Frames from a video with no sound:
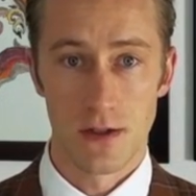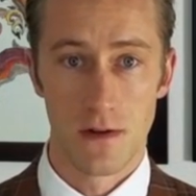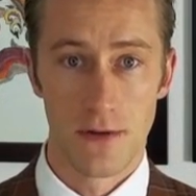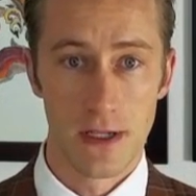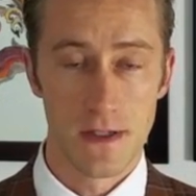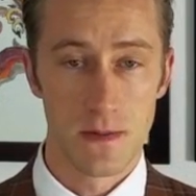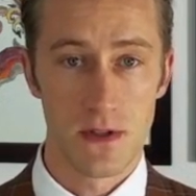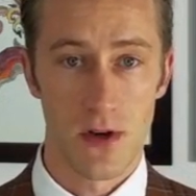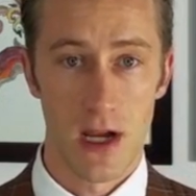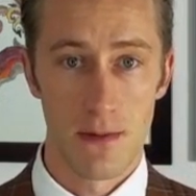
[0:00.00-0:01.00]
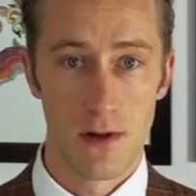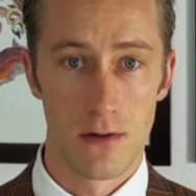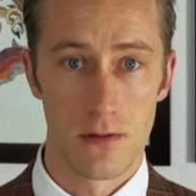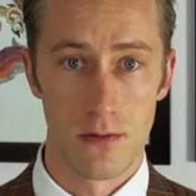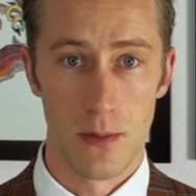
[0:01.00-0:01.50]
Don't forget to subscribe.
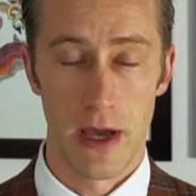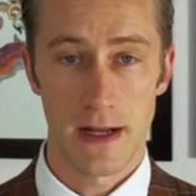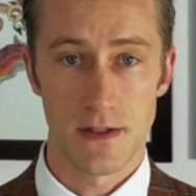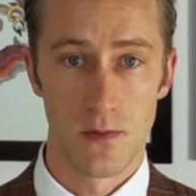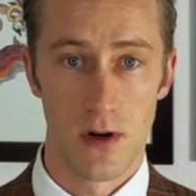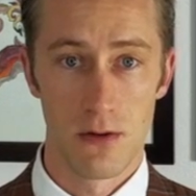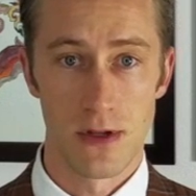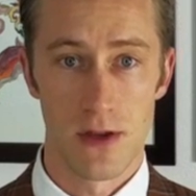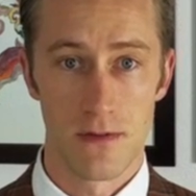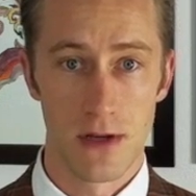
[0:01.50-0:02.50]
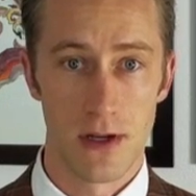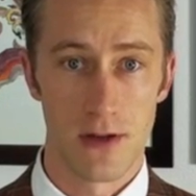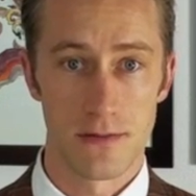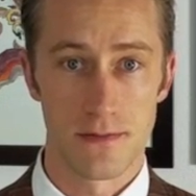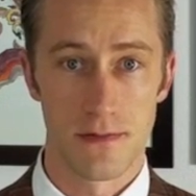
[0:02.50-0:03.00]
We'll be back tomorrow with another
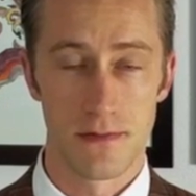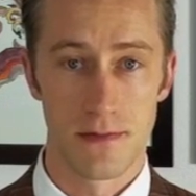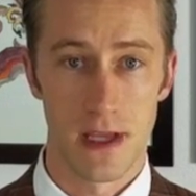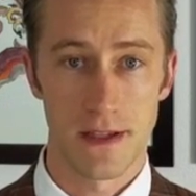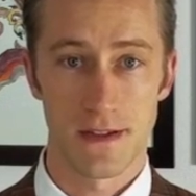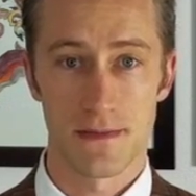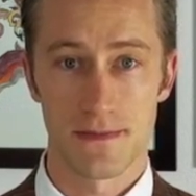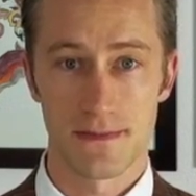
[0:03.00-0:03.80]
video. Thanks.